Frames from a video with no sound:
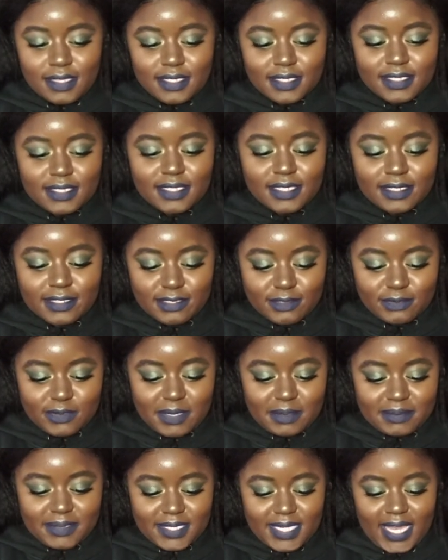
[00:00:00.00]
the sneakers
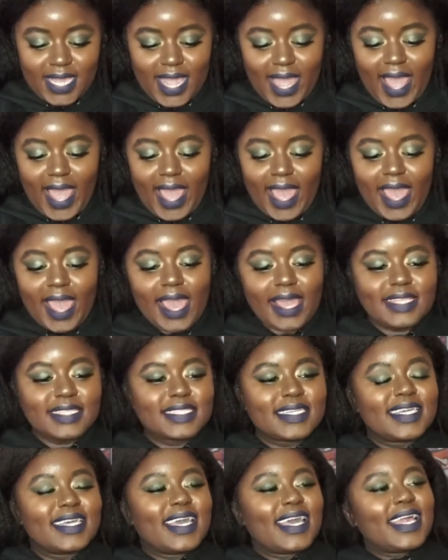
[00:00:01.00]
website, I had
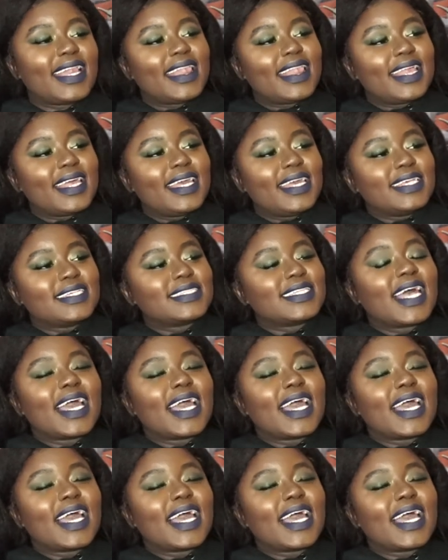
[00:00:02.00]
to get these.